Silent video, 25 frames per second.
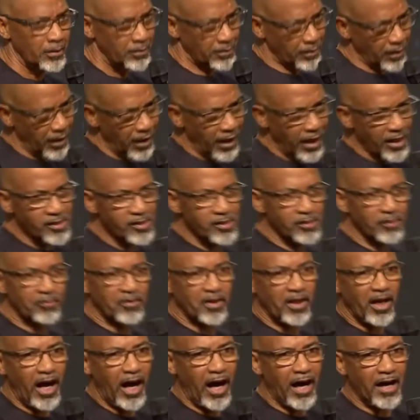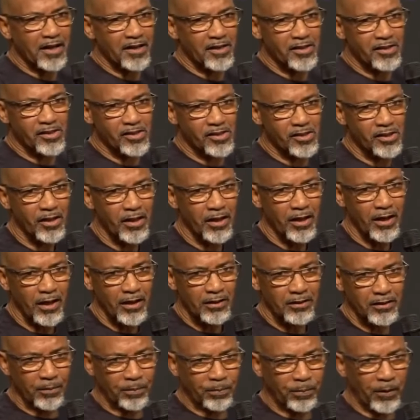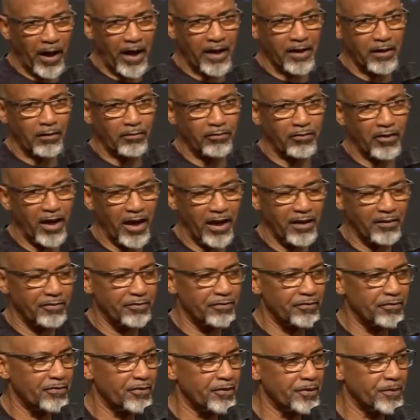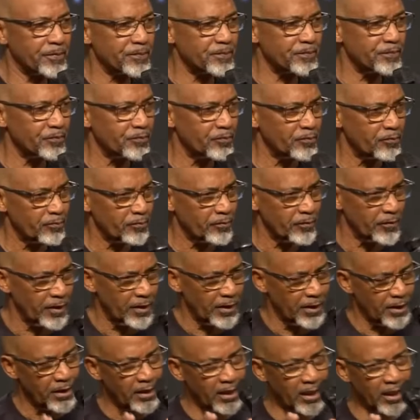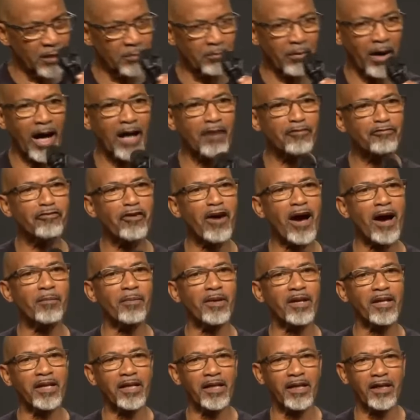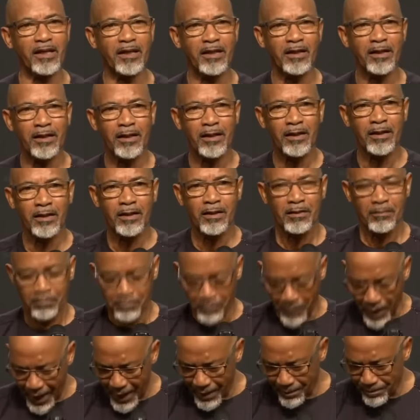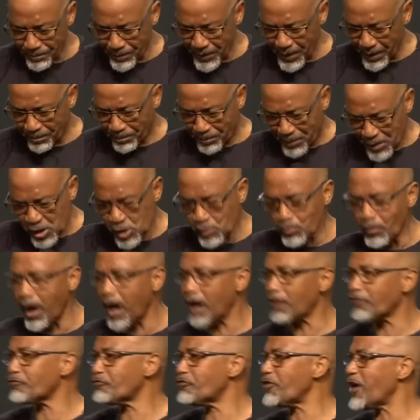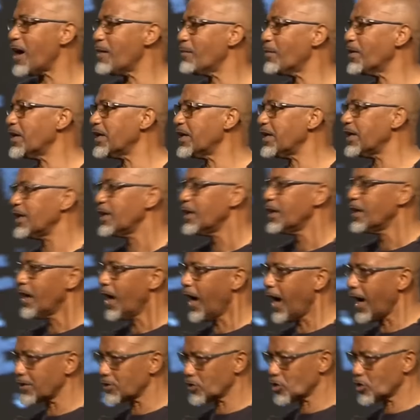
the lust of the eyes, the pride of life. In my family, the Bismark family are